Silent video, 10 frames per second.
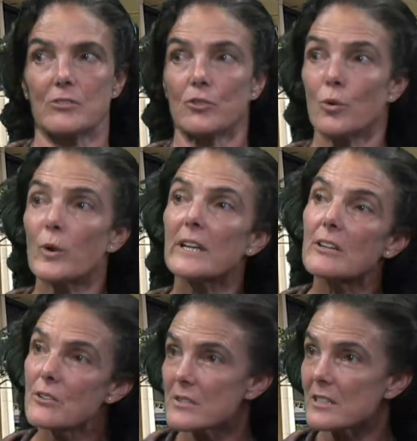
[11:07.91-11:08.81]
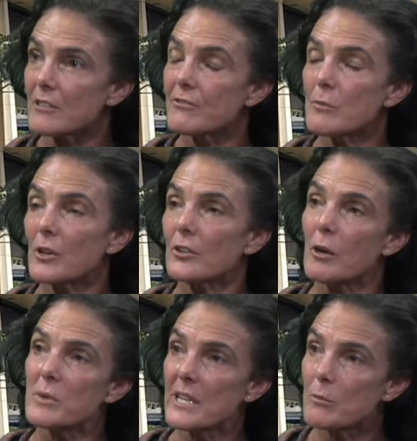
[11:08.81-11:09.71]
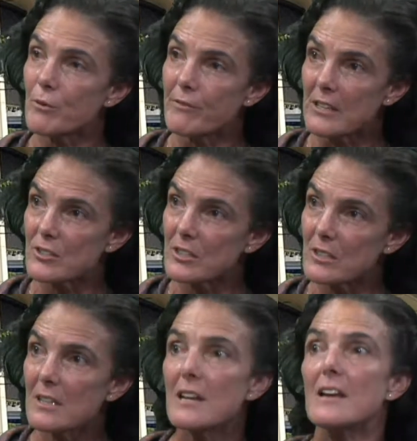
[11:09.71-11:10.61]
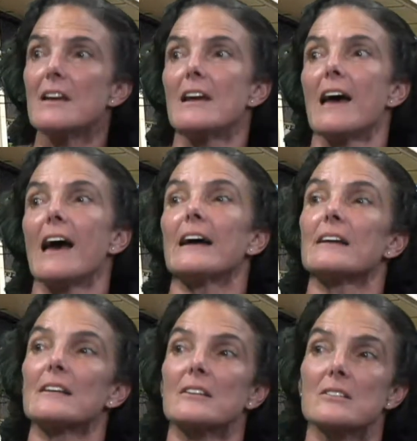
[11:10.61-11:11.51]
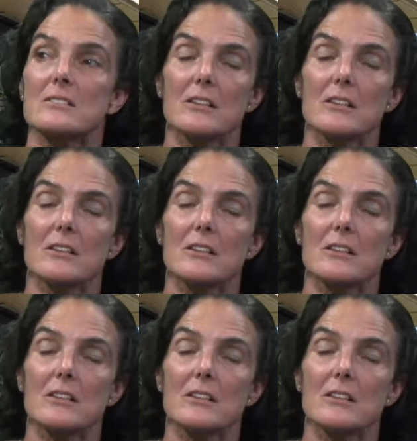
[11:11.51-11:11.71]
So 20 years in a female-dominated profession, and